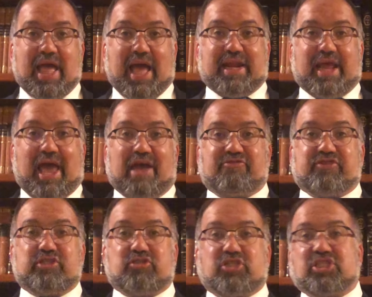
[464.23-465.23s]
and after
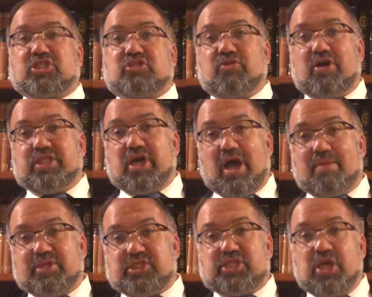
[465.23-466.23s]
you destroy the
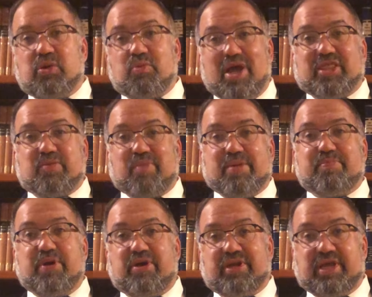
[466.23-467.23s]
chametz, whether by
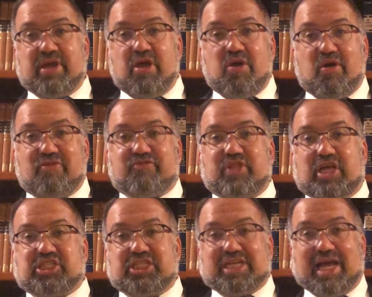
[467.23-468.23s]
burning or
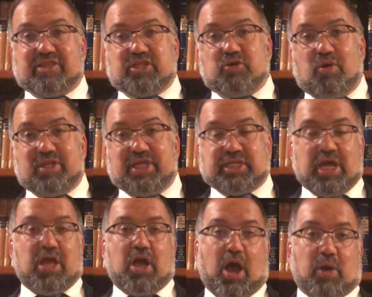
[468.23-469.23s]
flushing down the toilet
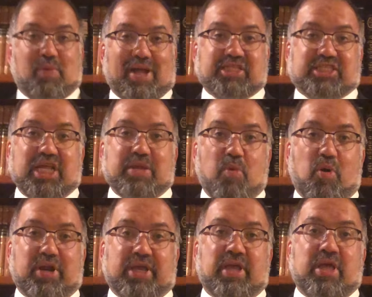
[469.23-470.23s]
on Wednesday
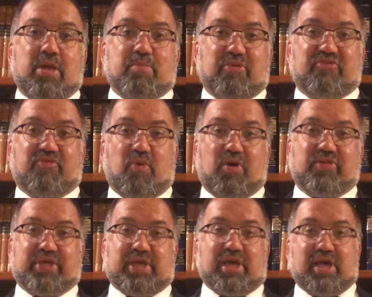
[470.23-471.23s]
morning before
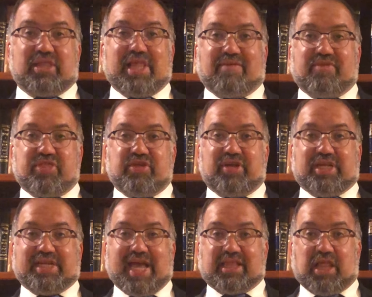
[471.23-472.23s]
the 11:30
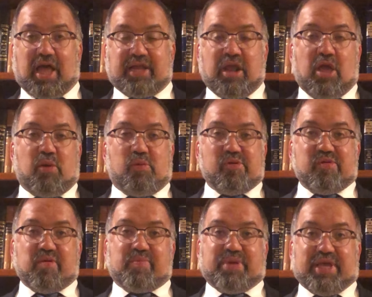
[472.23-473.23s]
deadline, we
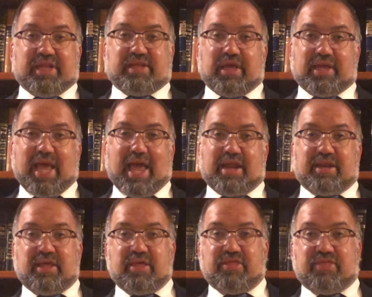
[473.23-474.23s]
repeat again
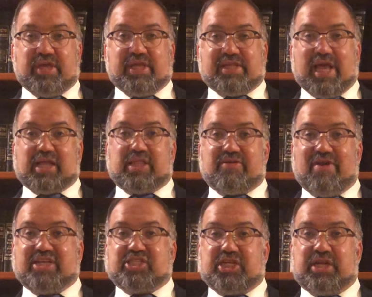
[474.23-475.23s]
the
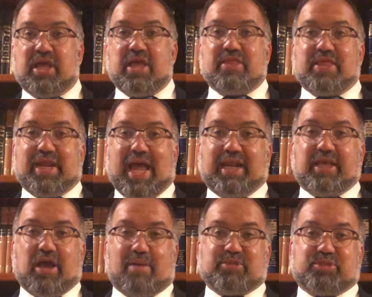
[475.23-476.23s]
declaration that any
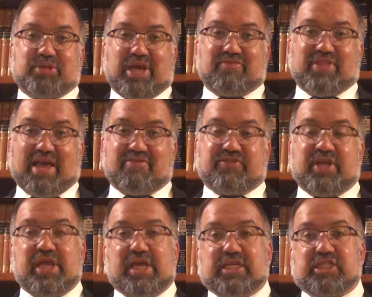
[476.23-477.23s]
chametz we have left
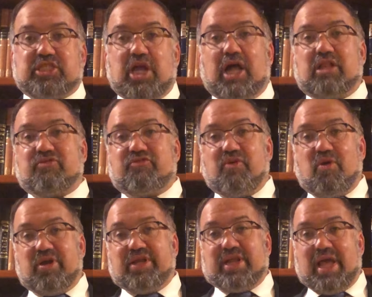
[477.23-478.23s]
is null,
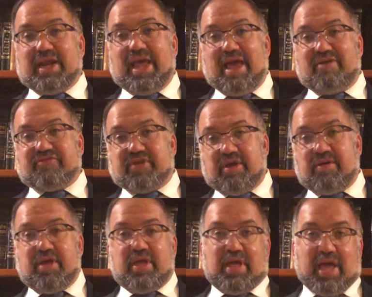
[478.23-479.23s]
void, and hefker,
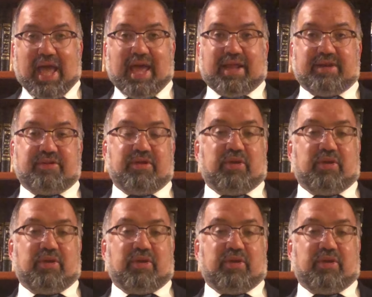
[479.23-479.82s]
and